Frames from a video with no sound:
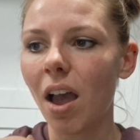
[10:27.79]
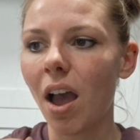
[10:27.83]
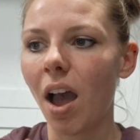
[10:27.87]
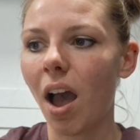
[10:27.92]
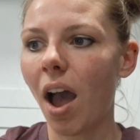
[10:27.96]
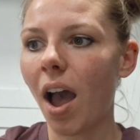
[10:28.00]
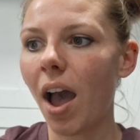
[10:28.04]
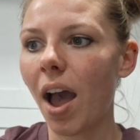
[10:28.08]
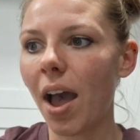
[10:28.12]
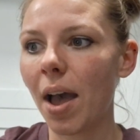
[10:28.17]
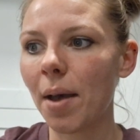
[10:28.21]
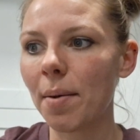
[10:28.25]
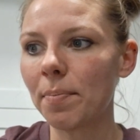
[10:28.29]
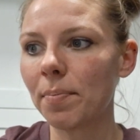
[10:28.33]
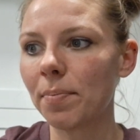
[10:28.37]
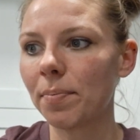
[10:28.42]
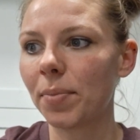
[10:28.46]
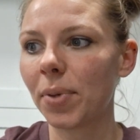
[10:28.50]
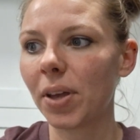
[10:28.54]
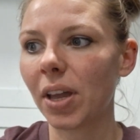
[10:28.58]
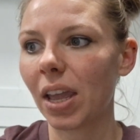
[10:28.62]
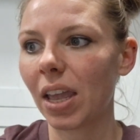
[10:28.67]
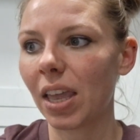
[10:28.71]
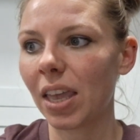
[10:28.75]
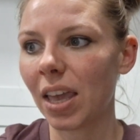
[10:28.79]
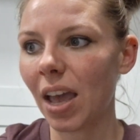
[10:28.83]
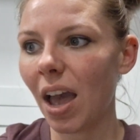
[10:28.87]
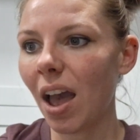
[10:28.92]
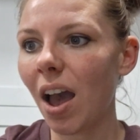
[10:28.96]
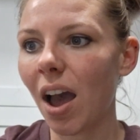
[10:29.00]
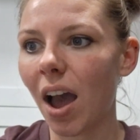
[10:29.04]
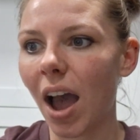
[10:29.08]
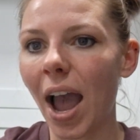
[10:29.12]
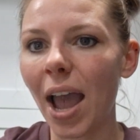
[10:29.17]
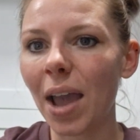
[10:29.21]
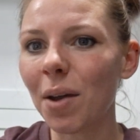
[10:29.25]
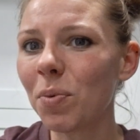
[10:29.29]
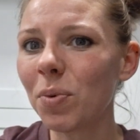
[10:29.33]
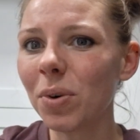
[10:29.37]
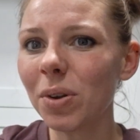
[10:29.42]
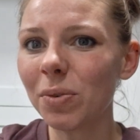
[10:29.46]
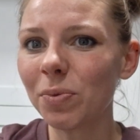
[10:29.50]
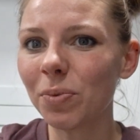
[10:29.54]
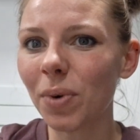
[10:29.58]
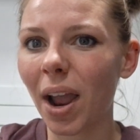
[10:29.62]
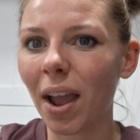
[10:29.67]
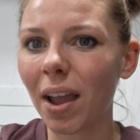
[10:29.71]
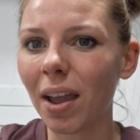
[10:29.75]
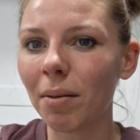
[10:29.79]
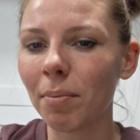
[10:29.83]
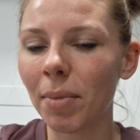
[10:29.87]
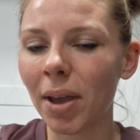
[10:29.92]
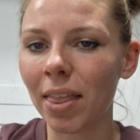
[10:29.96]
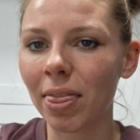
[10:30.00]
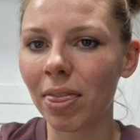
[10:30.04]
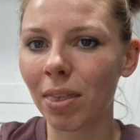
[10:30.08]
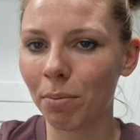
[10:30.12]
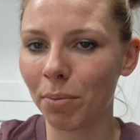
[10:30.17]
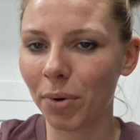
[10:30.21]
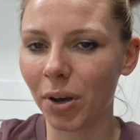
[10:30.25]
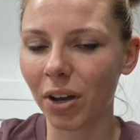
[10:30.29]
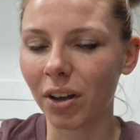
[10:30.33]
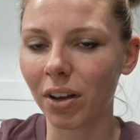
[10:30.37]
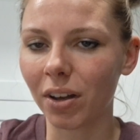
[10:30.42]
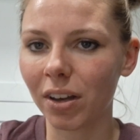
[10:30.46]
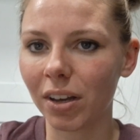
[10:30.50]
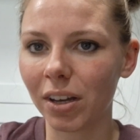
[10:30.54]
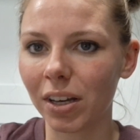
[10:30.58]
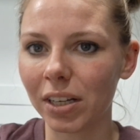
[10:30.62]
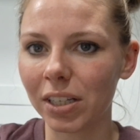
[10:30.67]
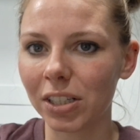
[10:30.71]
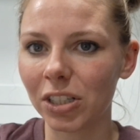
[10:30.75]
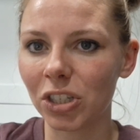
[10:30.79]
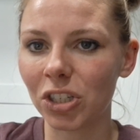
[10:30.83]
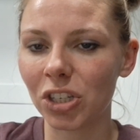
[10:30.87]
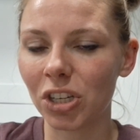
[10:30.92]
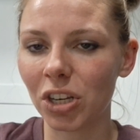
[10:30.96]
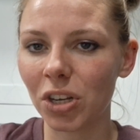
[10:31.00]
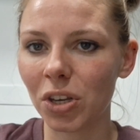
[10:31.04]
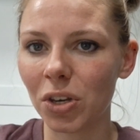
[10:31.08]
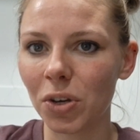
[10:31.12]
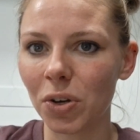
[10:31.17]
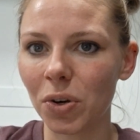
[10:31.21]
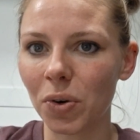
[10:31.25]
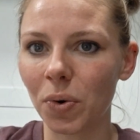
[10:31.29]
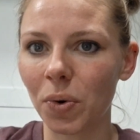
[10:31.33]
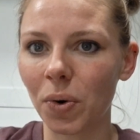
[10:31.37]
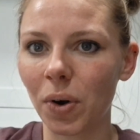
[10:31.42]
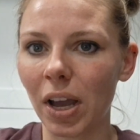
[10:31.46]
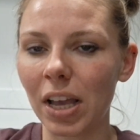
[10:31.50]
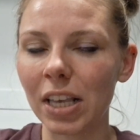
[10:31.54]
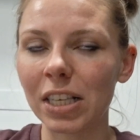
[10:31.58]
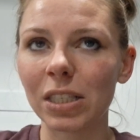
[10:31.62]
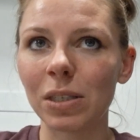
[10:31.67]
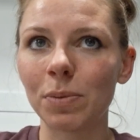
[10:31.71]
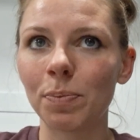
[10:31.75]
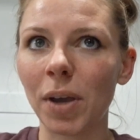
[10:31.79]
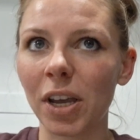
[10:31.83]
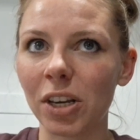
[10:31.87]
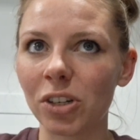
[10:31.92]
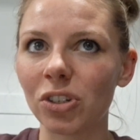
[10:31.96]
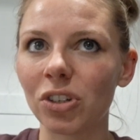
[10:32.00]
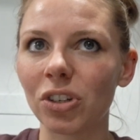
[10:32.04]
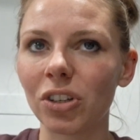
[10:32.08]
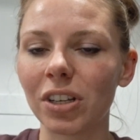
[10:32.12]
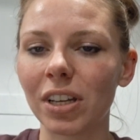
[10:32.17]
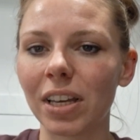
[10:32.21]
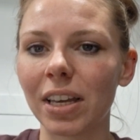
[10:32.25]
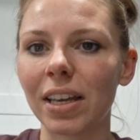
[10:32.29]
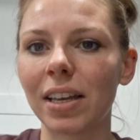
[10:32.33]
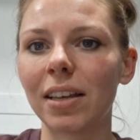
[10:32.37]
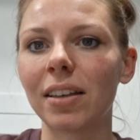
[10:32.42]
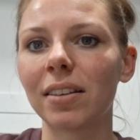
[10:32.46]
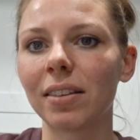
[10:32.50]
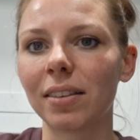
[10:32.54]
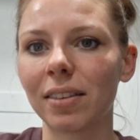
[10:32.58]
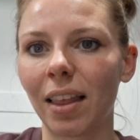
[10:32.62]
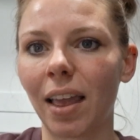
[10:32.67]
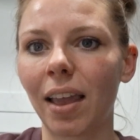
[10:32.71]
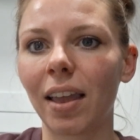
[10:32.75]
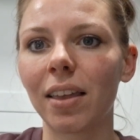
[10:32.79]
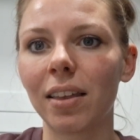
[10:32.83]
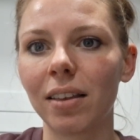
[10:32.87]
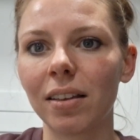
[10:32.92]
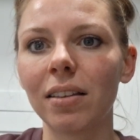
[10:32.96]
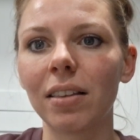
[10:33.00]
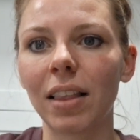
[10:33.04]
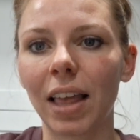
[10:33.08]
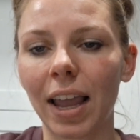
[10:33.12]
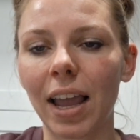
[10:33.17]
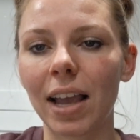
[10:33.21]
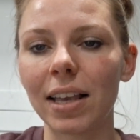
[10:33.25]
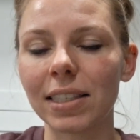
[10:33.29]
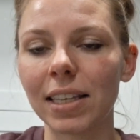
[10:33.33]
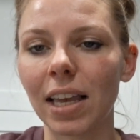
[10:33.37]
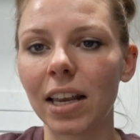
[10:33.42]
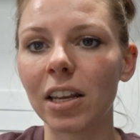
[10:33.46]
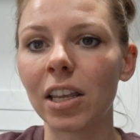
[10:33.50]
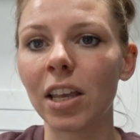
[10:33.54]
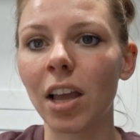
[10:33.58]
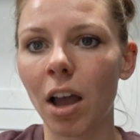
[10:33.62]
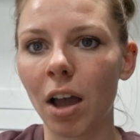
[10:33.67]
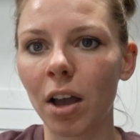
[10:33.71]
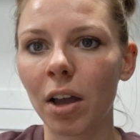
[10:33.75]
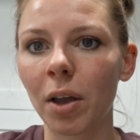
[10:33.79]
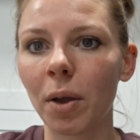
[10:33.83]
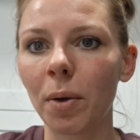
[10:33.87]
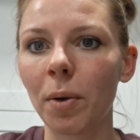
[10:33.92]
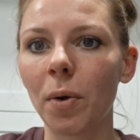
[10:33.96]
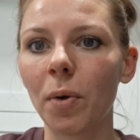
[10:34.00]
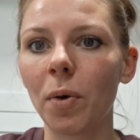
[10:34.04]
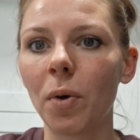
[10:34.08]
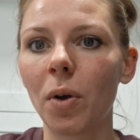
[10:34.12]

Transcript: But yeah, I would recommend the book to especially like I said, young